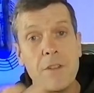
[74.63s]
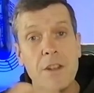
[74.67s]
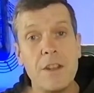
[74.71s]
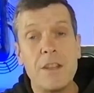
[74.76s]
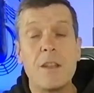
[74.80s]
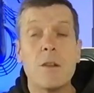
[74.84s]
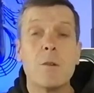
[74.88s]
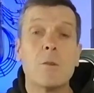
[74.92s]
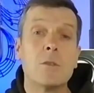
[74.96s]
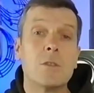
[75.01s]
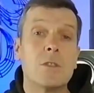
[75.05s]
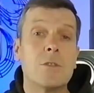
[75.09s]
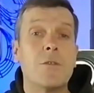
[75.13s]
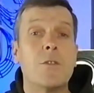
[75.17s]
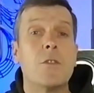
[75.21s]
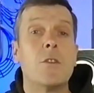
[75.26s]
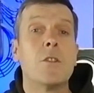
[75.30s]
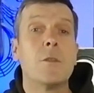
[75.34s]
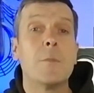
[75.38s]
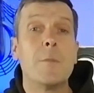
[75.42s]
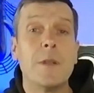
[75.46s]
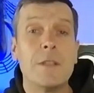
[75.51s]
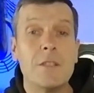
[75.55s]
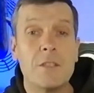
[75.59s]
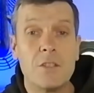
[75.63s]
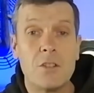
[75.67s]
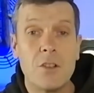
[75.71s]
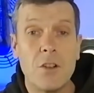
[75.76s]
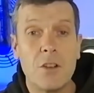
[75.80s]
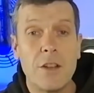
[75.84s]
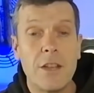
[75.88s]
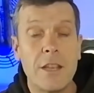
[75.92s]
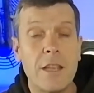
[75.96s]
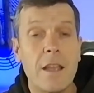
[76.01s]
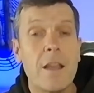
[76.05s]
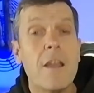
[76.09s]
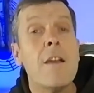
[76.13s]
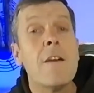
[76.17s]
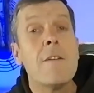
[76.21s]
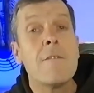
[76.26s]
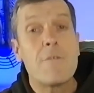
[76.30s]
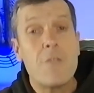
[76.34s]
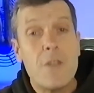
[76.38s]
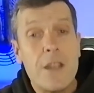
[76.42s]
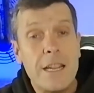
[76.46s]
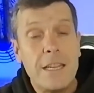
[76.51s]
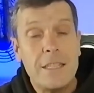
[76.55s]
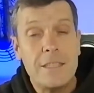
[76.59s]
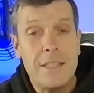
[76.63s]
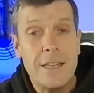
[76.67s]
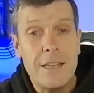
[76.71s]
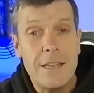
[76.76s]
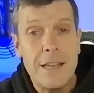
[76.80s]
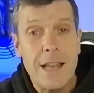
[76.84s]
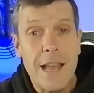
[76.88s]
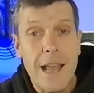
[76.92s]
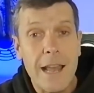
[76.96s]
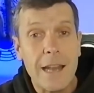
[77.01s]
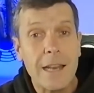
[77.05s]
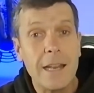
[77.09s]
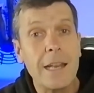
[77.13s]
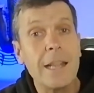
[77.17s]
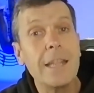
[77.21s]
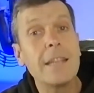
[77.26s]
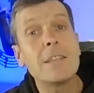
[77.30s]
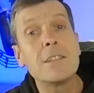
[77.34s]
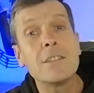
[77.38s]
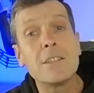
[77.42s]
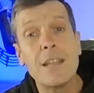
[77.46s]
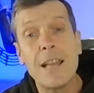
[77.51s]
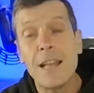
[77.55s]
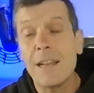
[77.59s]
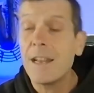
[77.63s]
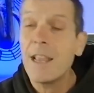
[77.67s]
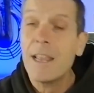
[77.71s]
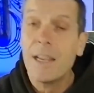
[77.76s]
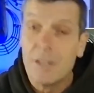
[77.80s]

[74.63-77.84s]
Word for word: videos for the pentatonic phrasing and licks and